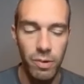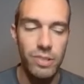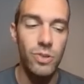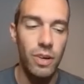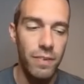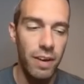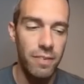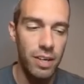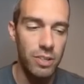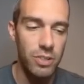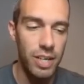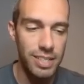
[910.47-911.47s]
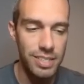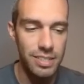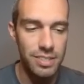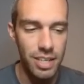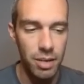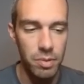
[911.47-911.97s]
So if you have 119
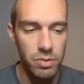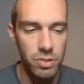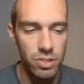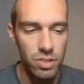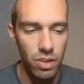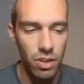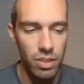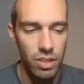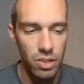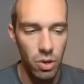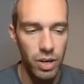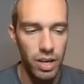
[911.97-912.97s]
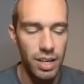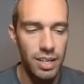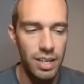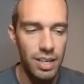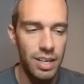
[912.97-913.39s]
stamina, which is on the lower end,